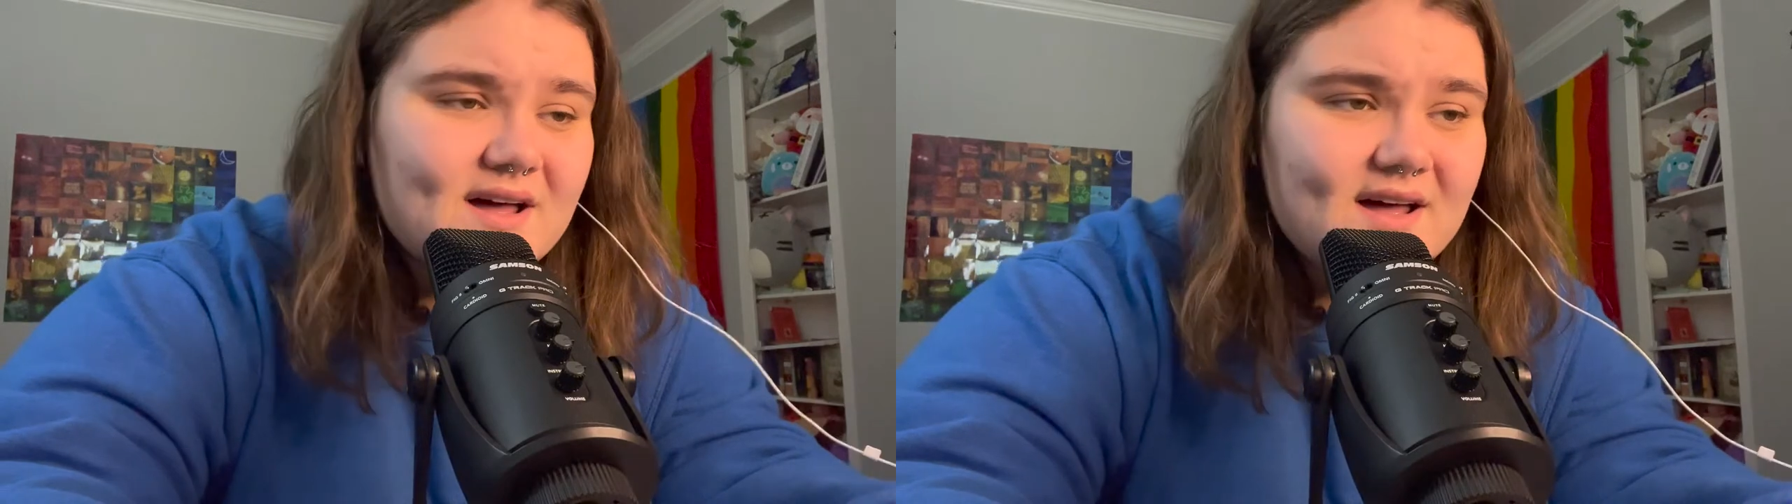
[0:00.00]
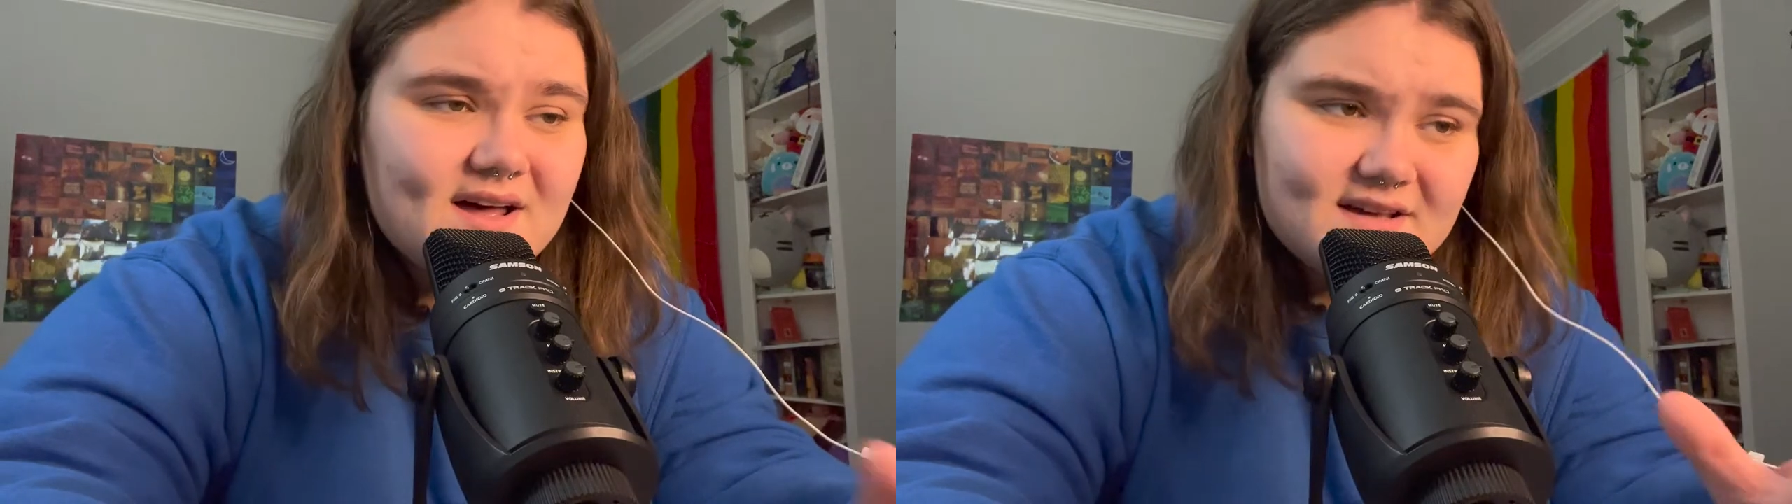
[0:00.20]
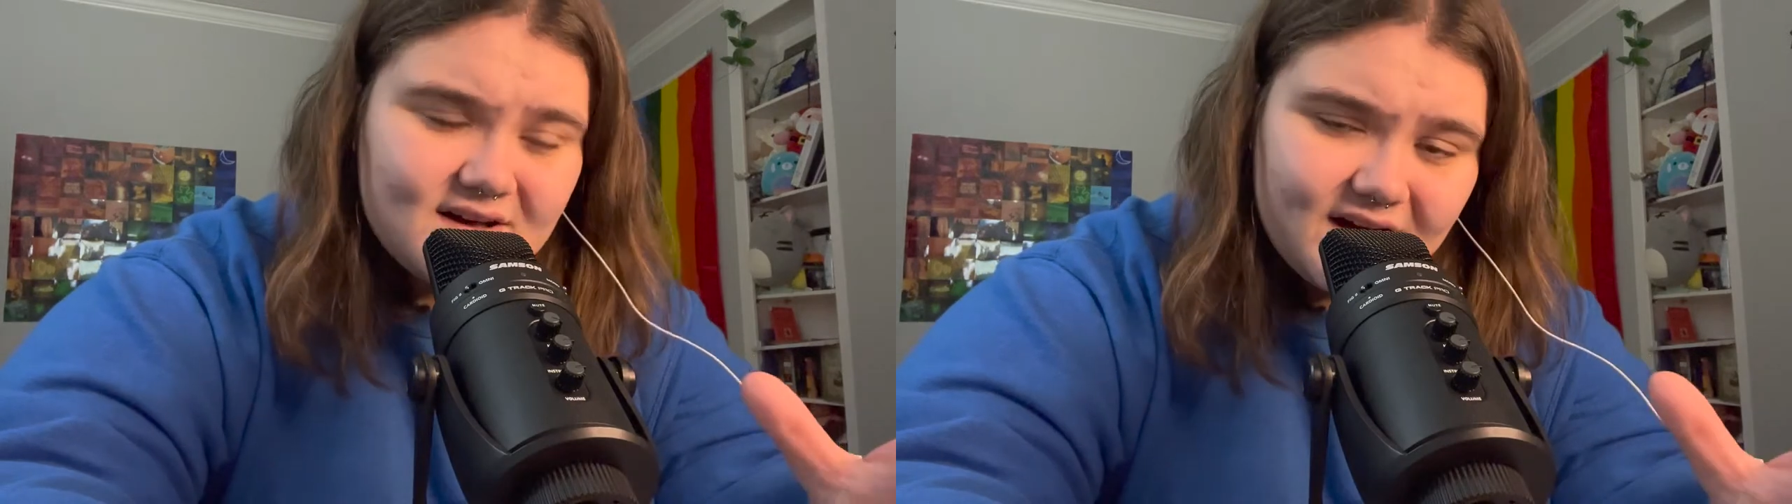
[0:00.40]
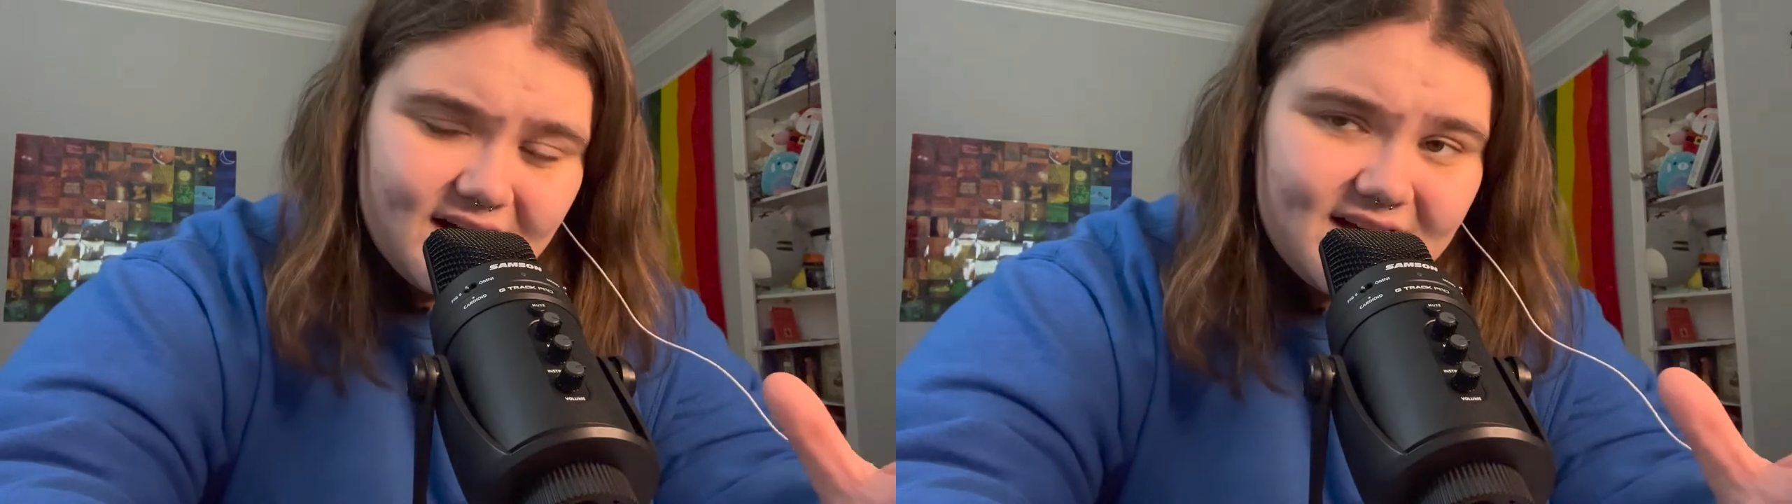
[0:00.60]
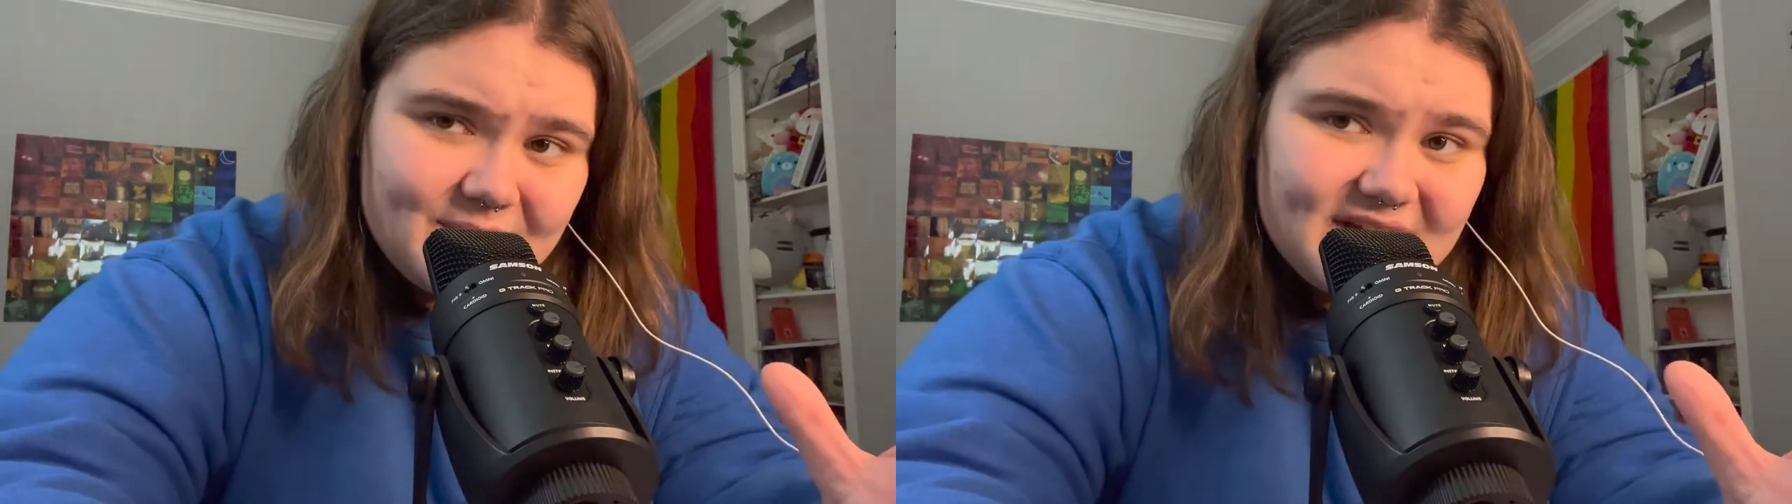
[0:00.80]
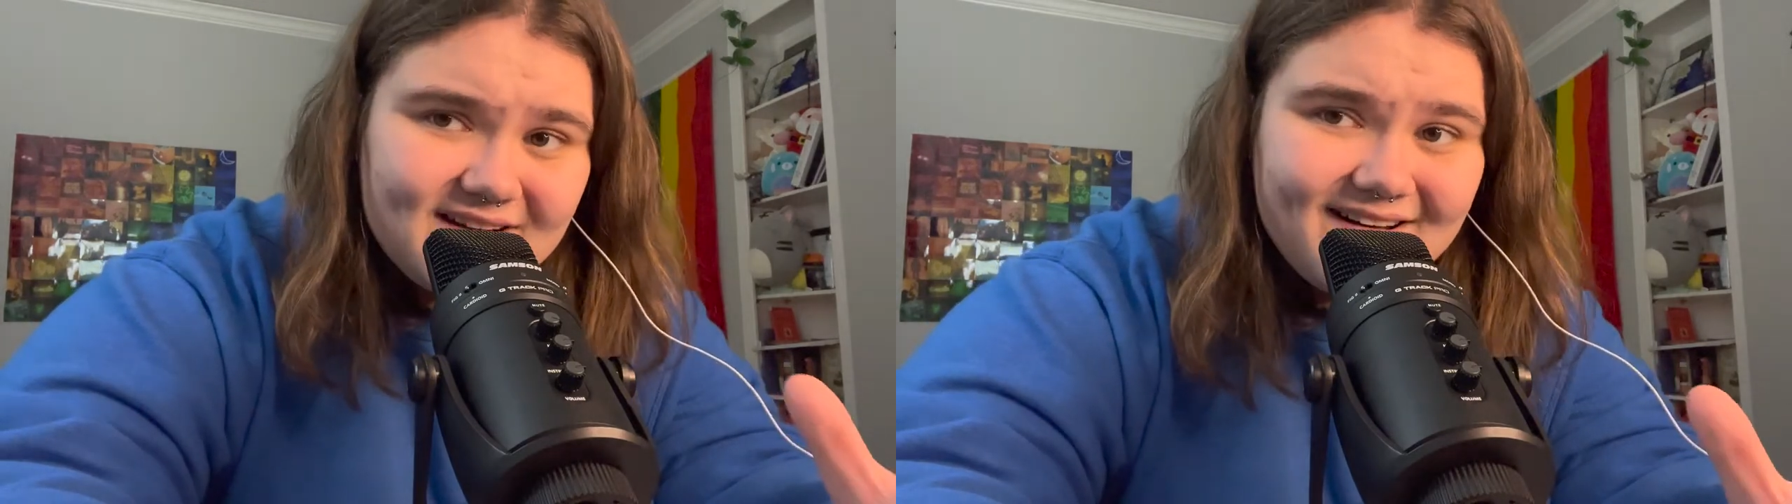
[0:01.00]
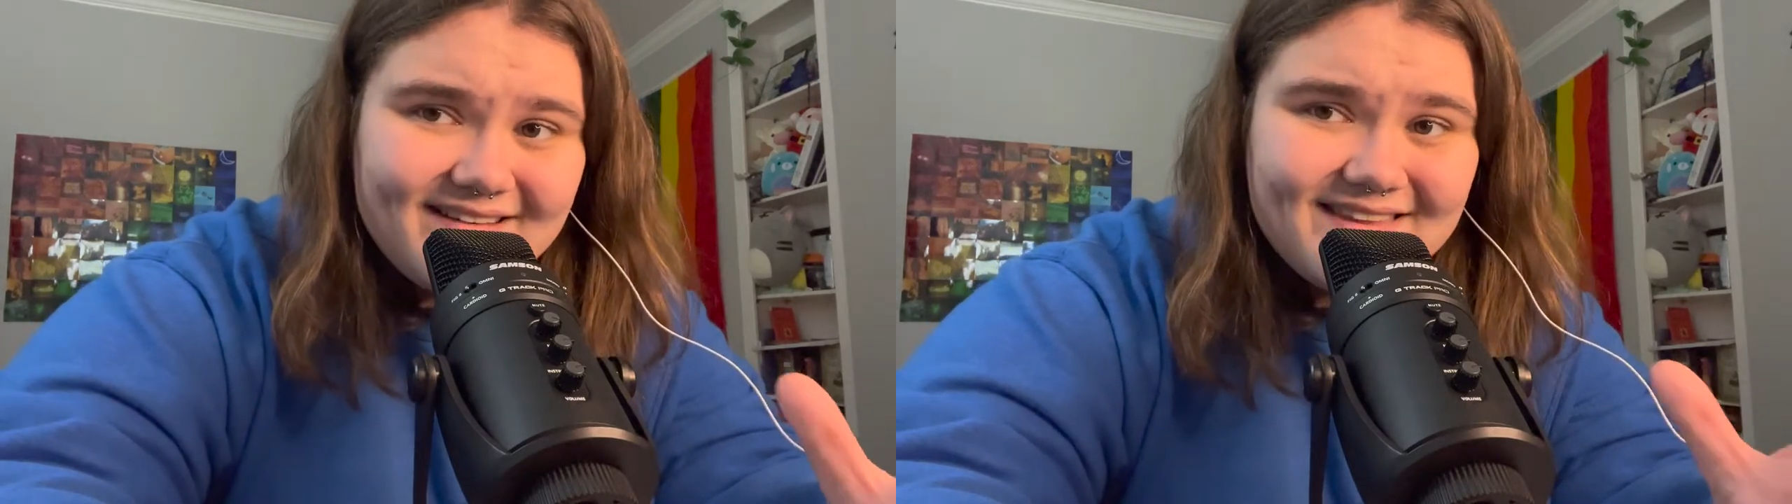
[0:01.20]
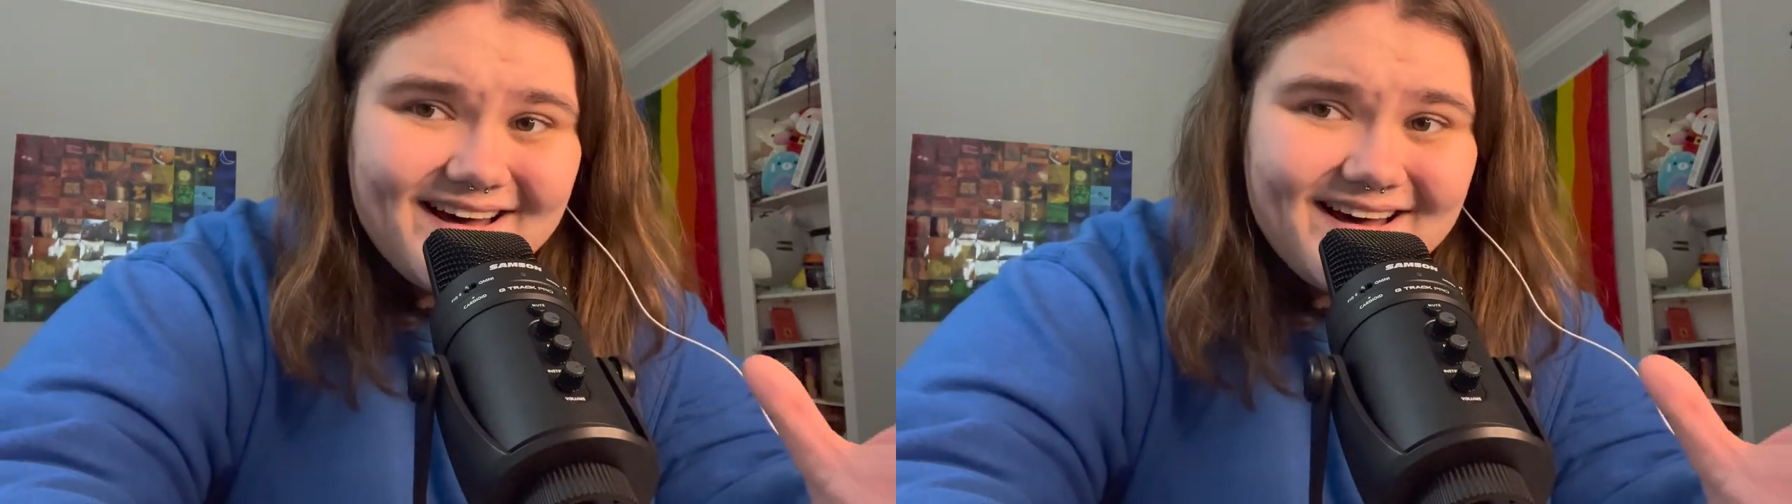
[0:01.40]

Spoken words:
Your heartbeat on the